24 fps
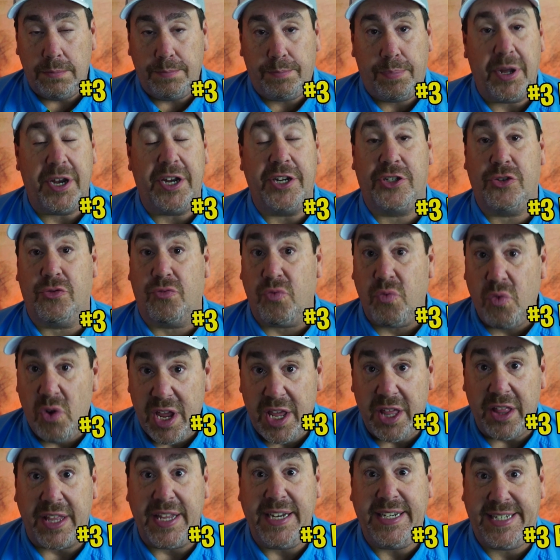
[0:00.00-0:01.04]
But it's
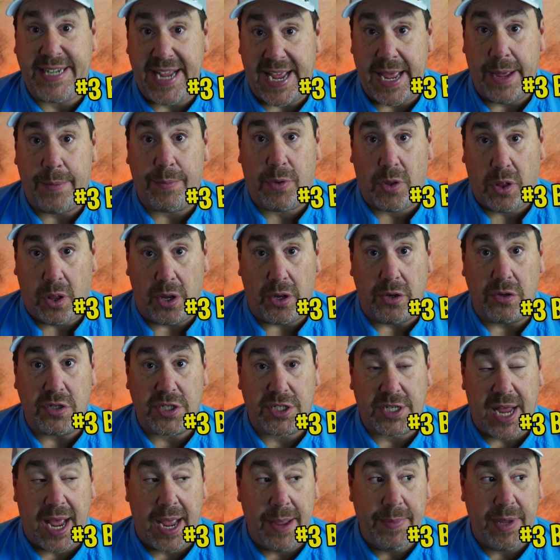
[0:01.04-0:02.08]
really damn
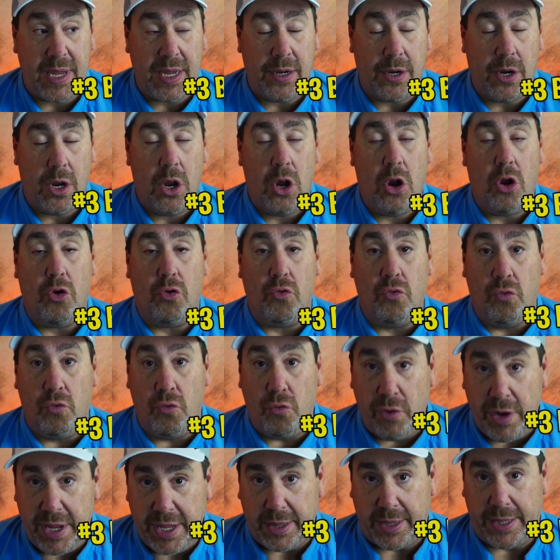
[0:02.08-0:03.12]
close. I mean,
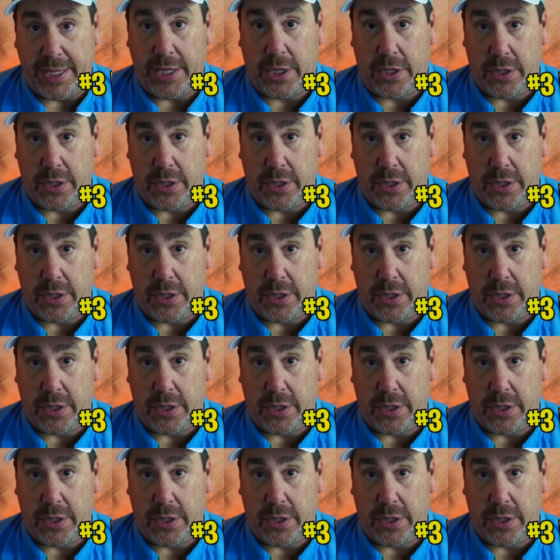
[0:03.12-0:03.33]
really